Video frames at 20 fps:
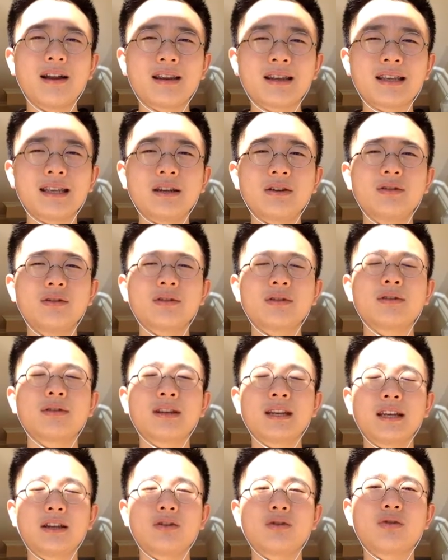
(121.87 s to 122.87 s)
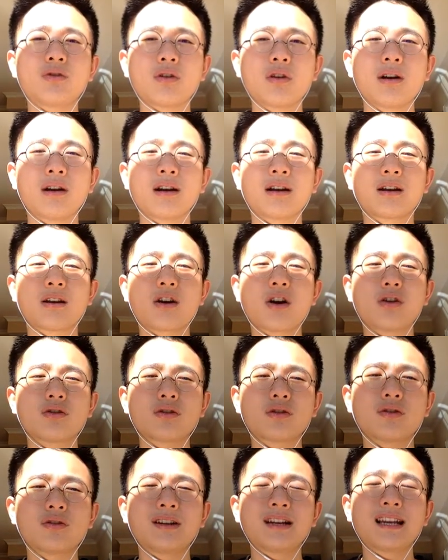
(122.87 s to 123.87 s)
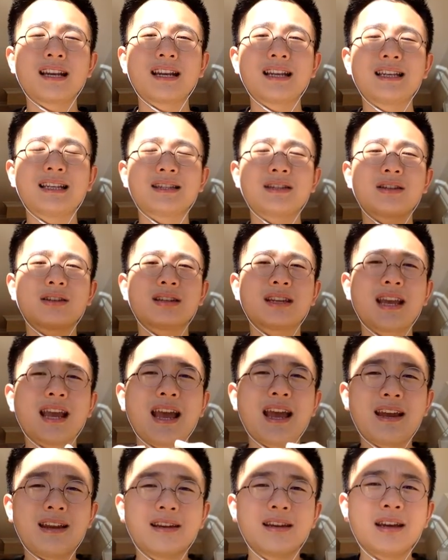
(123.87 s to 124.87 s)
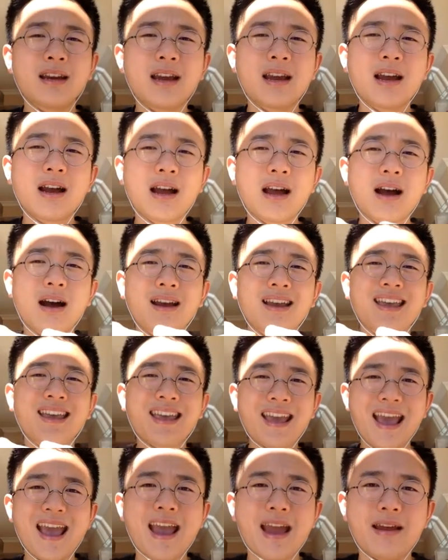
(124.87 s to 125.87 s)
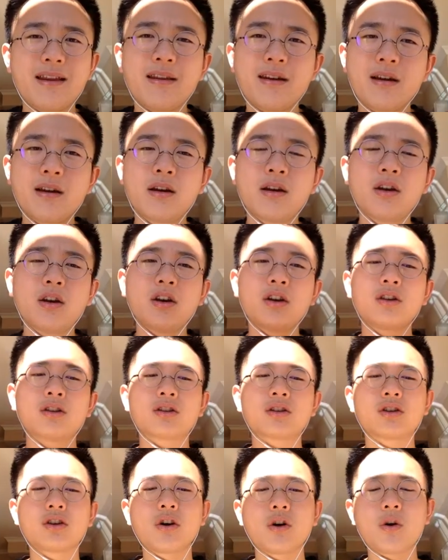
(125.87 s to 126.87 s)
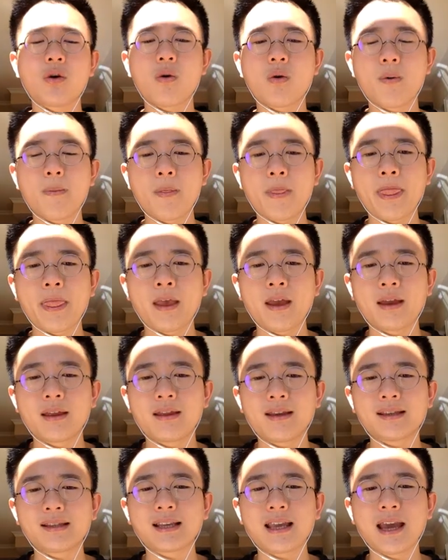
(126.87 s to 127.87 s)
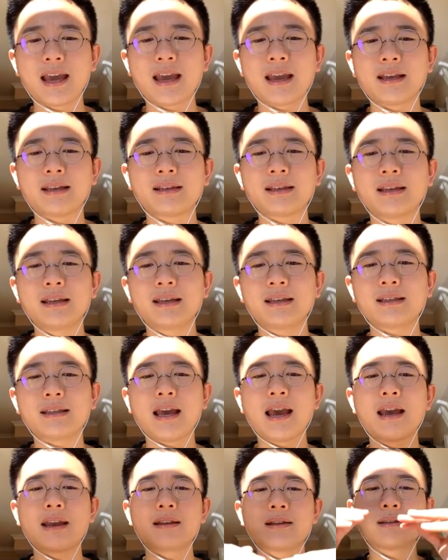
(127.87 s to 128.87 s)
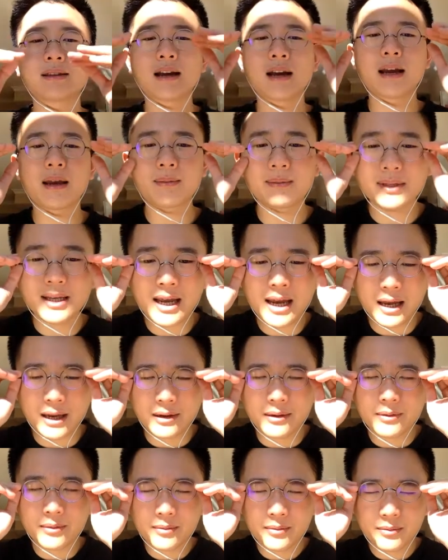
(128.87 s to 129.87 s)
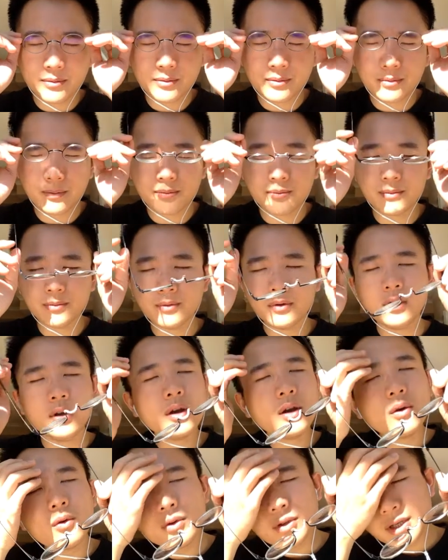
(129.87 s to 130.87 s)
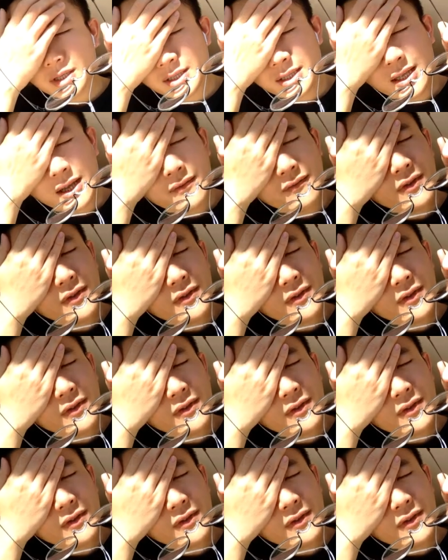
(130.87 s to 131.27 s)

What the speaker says: need to go to the linked list to the end again. So this case is n times n, which is not